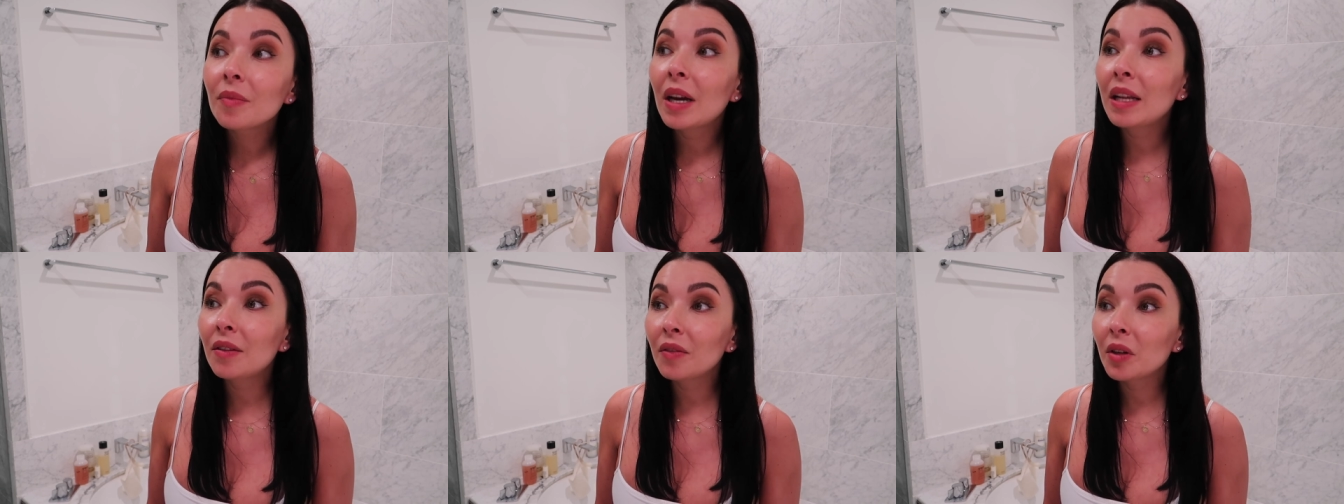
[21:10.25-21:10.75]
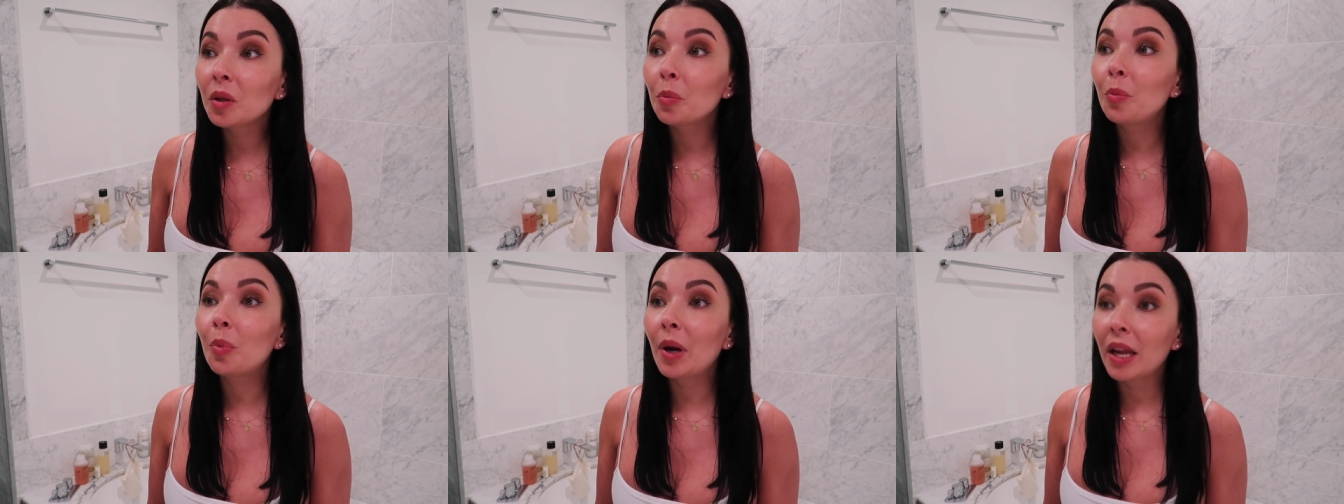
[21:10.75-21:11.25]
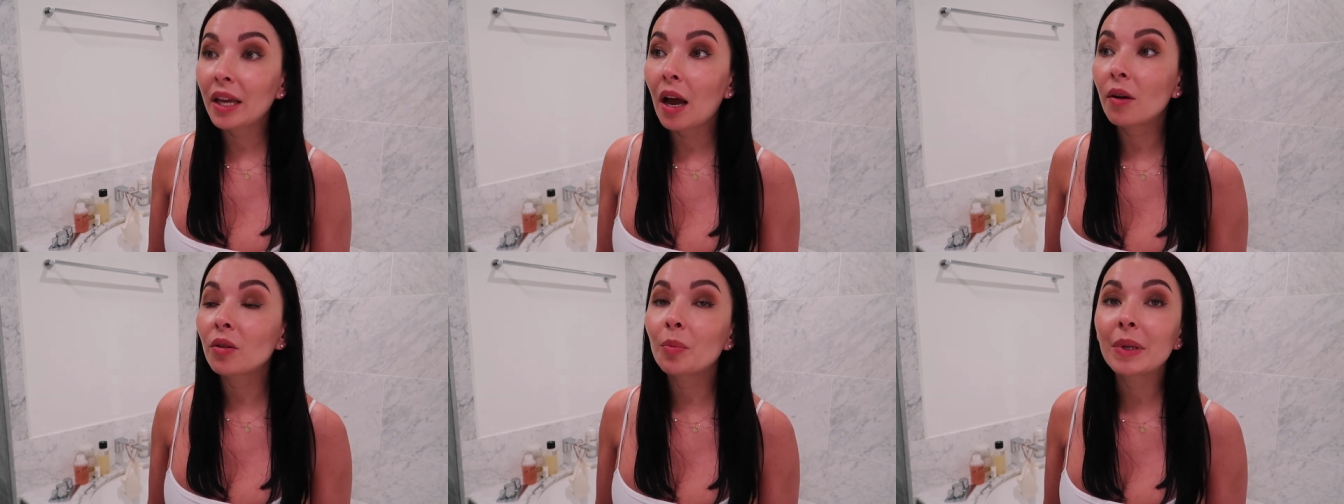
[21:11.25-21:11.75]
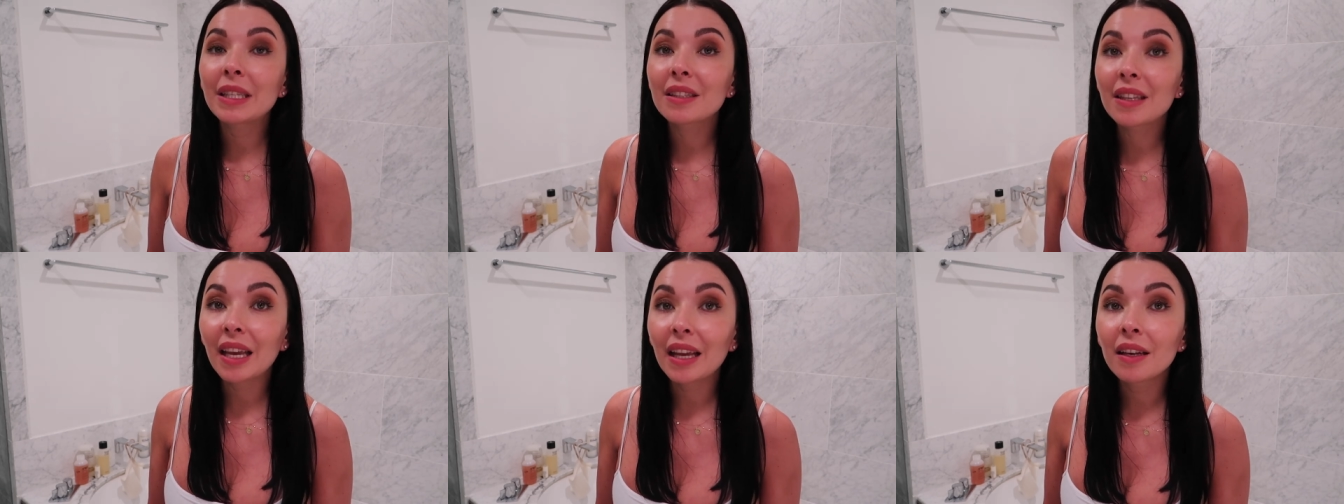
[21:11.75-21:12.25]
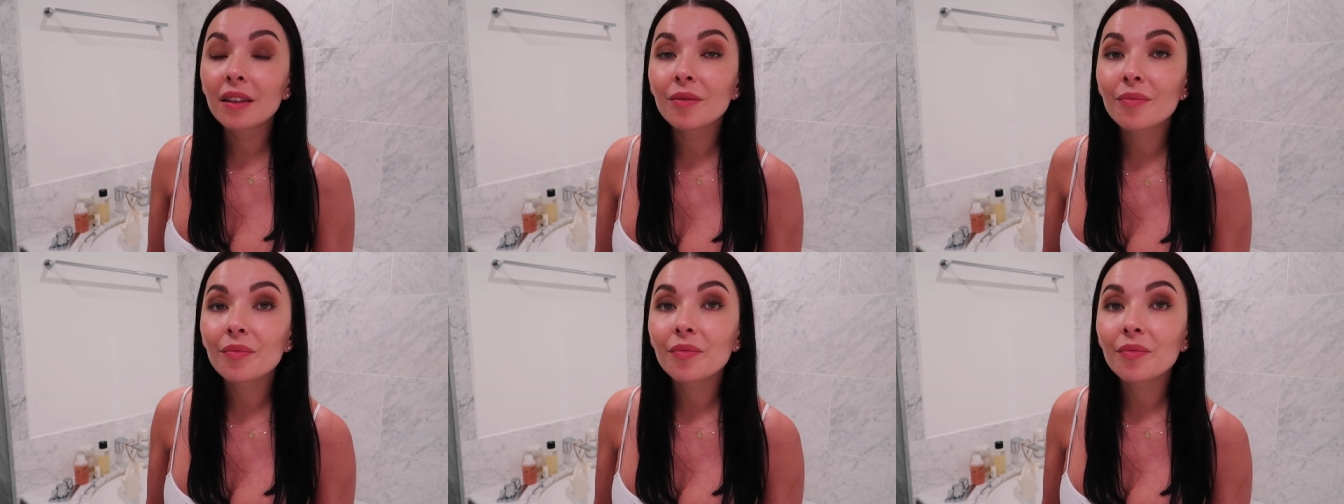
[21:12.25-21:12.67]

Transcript: it will break out my skin